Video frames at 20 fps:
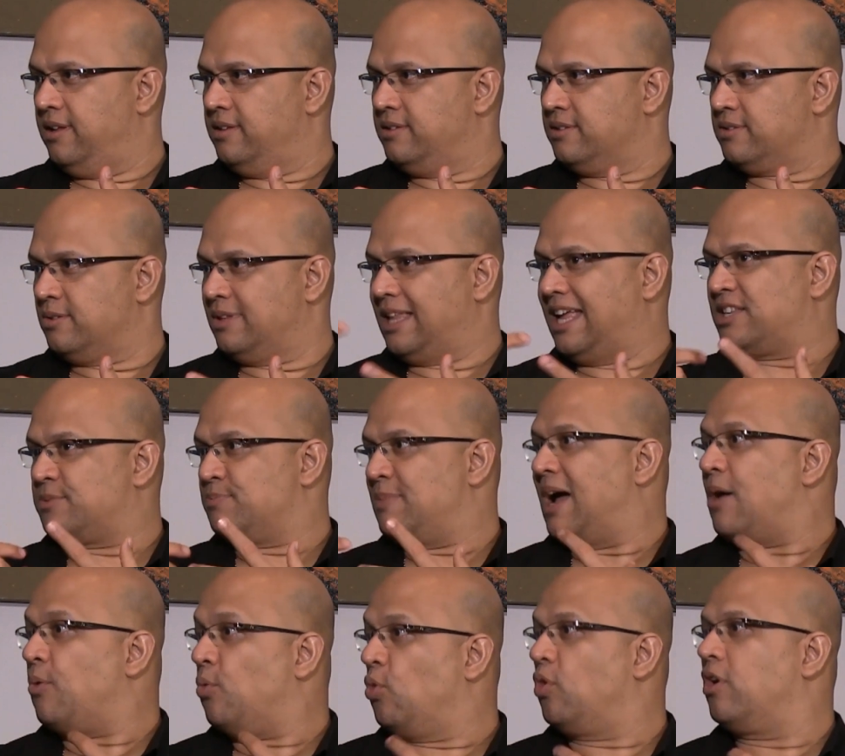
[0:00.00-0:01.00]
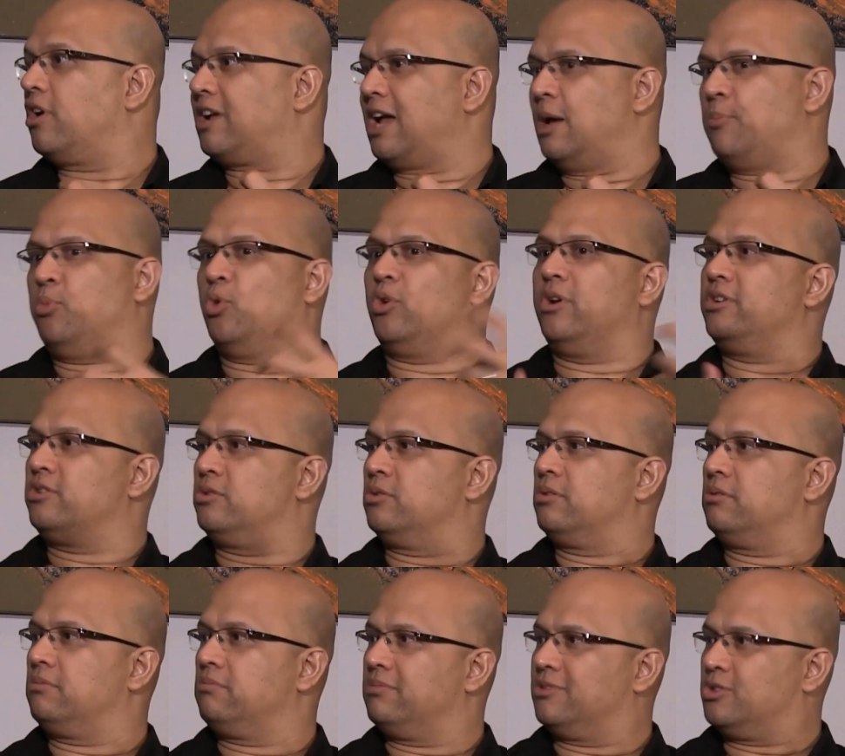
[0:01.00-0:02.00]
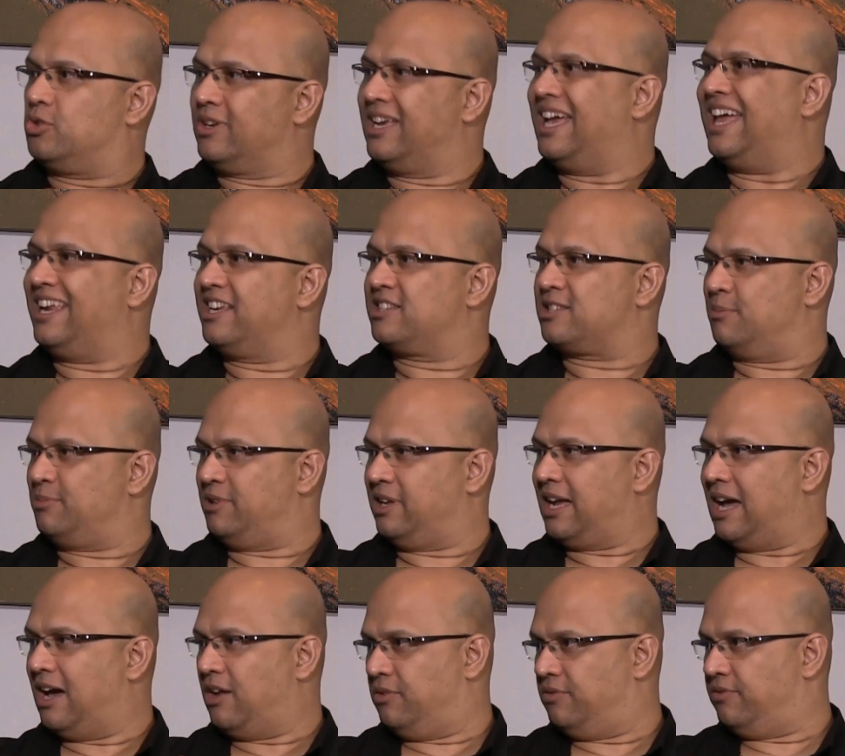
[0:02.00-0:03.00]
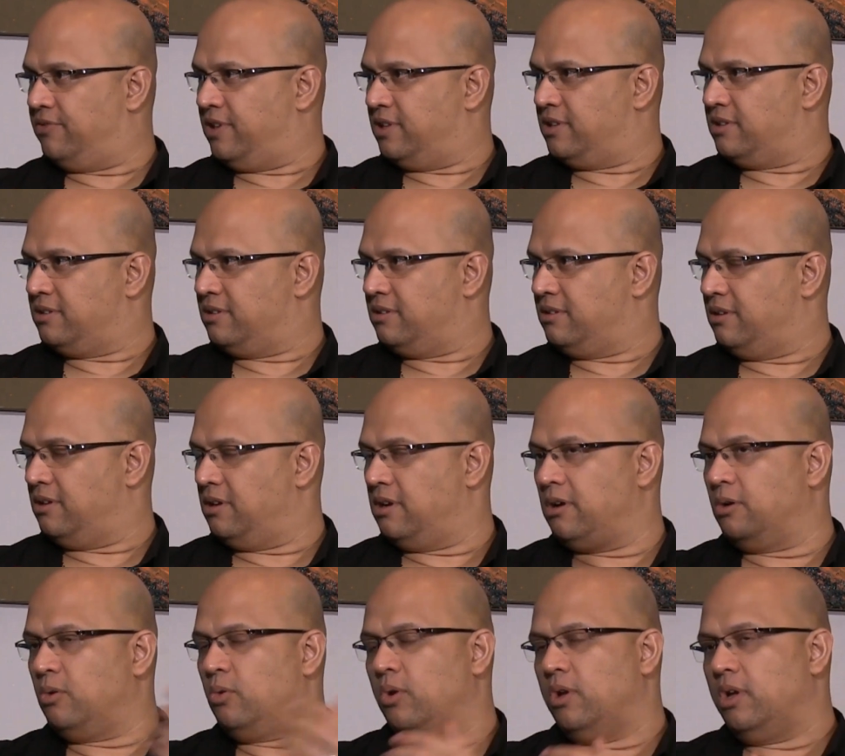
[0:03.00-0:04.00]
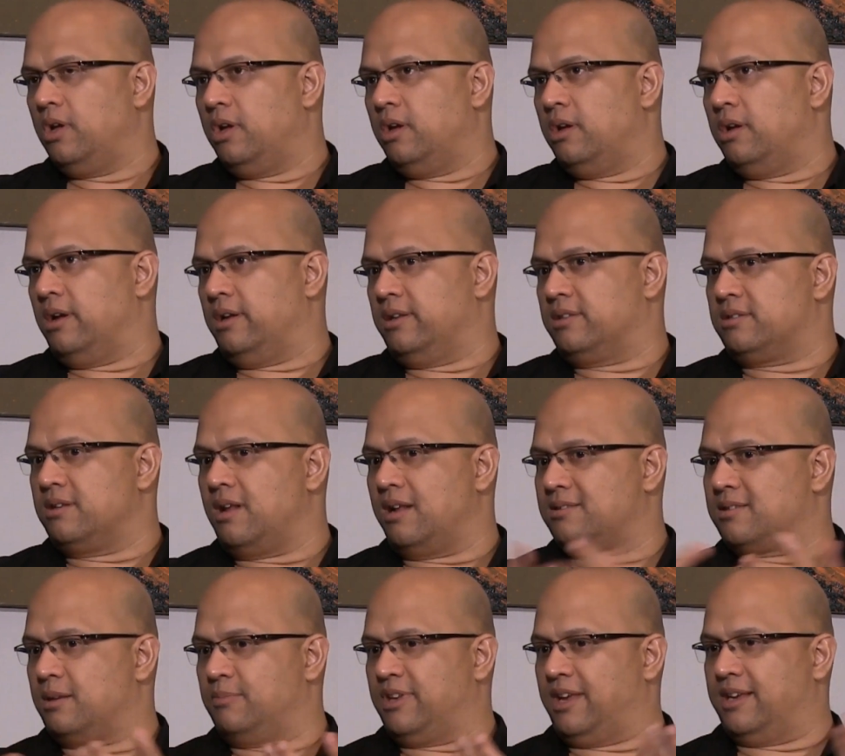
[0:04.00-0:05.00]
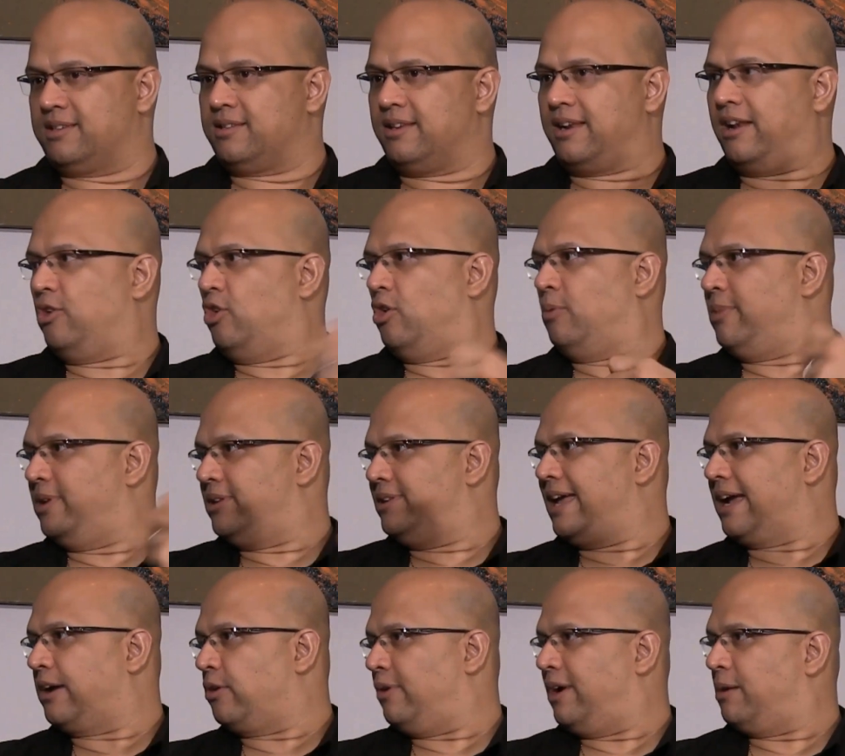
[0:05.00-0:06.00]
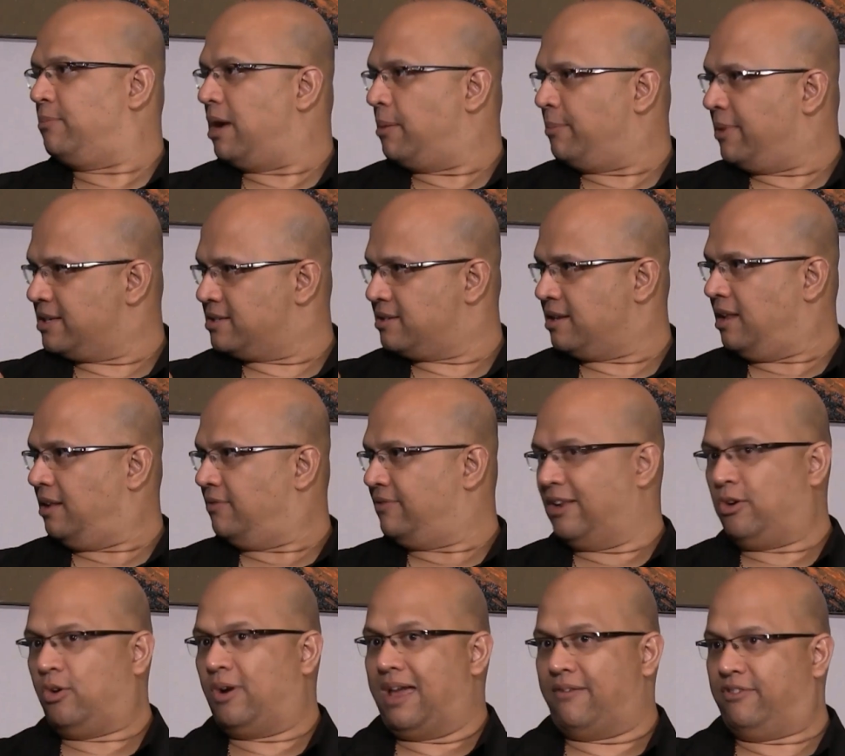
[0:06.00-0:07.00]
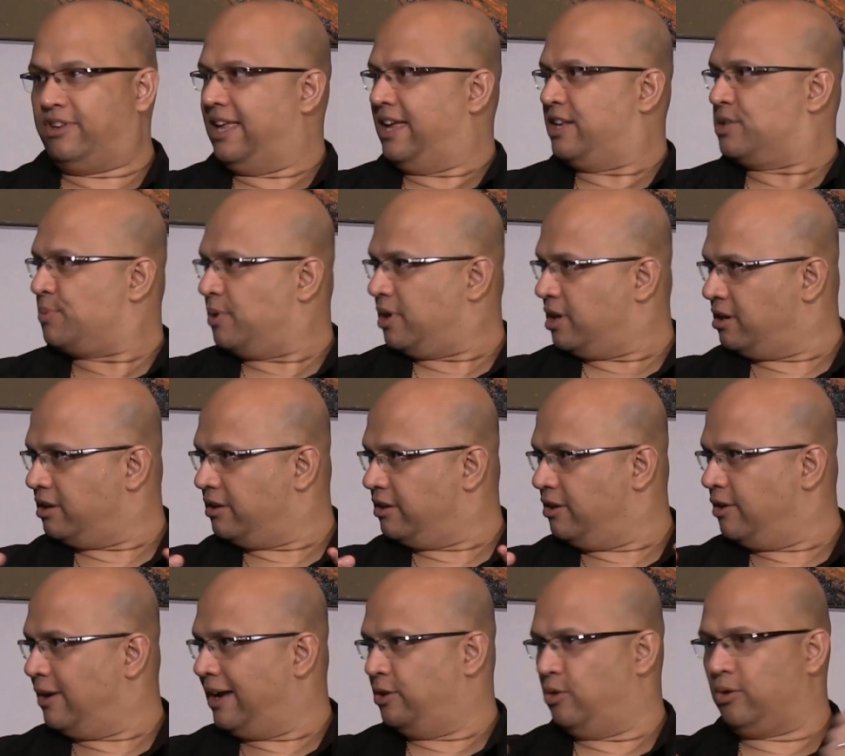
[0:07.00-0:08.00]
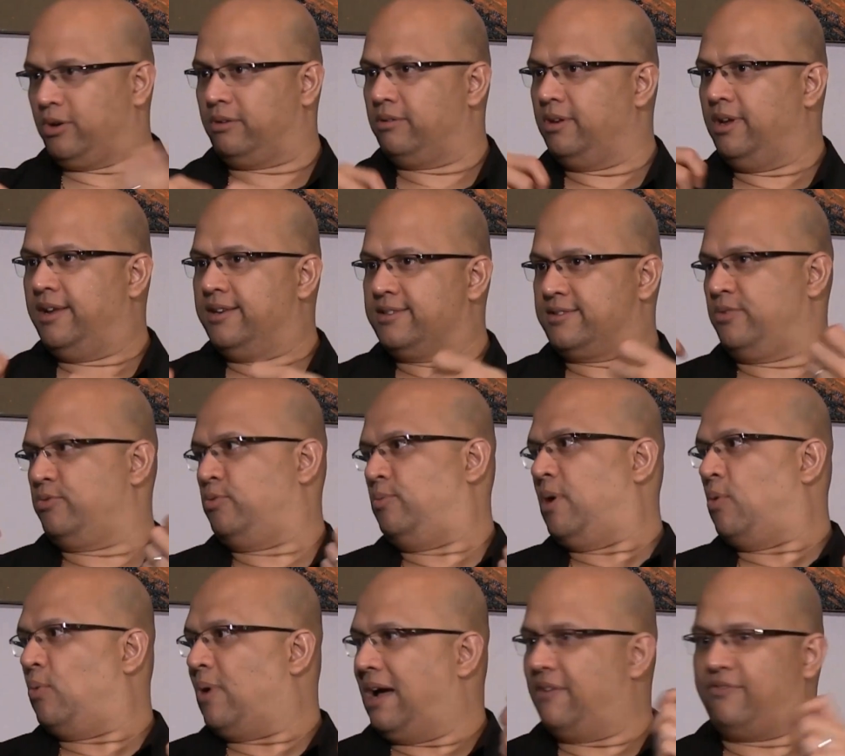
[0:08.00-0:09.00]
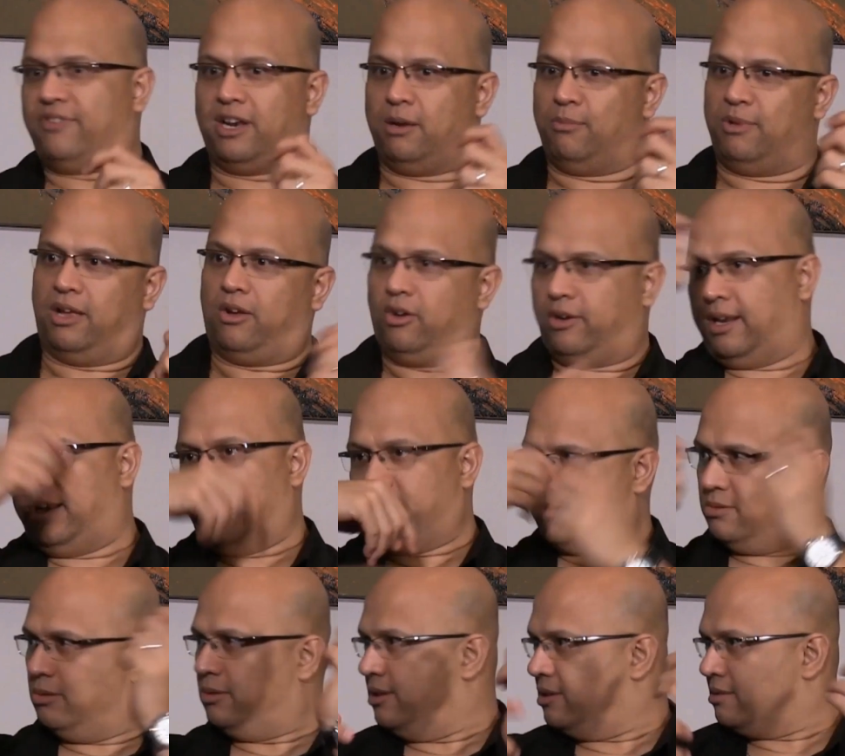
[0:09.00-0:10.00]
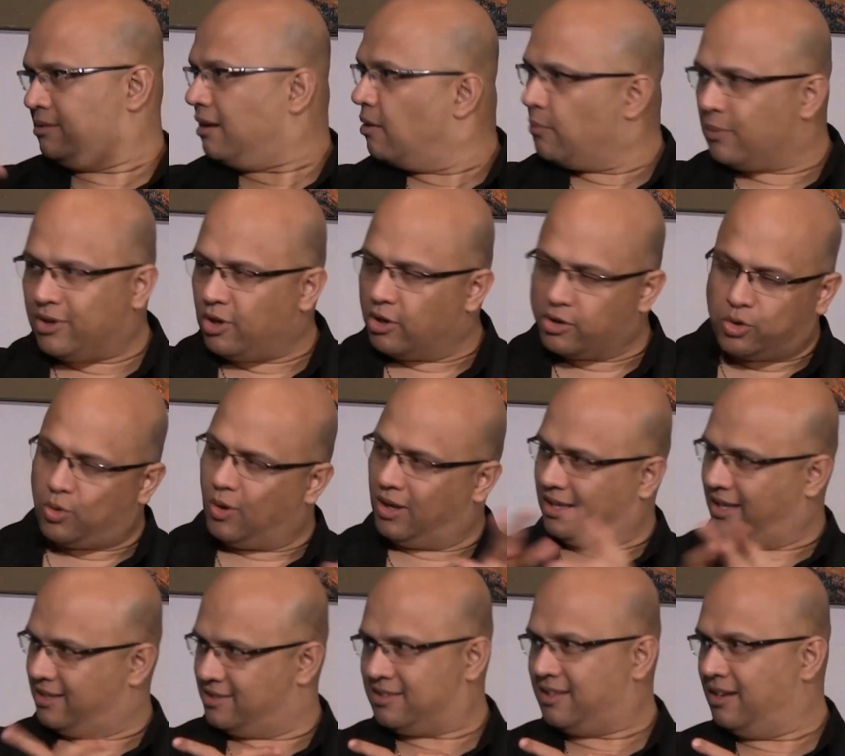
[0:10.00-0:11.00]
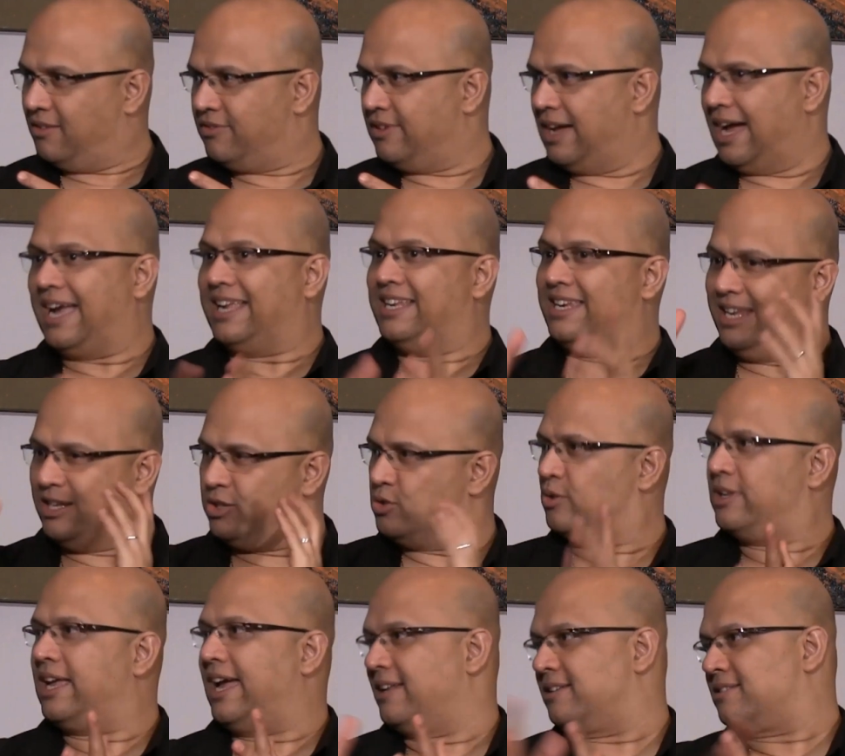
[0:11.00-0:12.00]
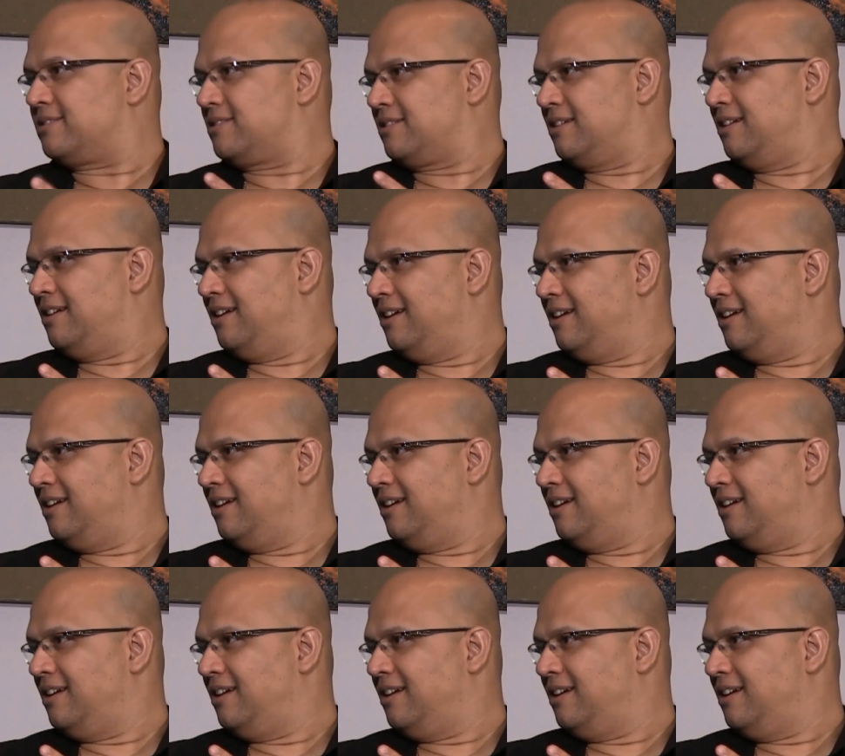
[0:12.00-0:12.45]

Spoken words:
So that's my work I put into getting something out of it. You know, it's not something I sit at home and decorate by myself. I don't have a dance partner. You know, I don't sit with my wife and I'm like, okay, let's do this. No, we don't do all that stuff. I need to dance.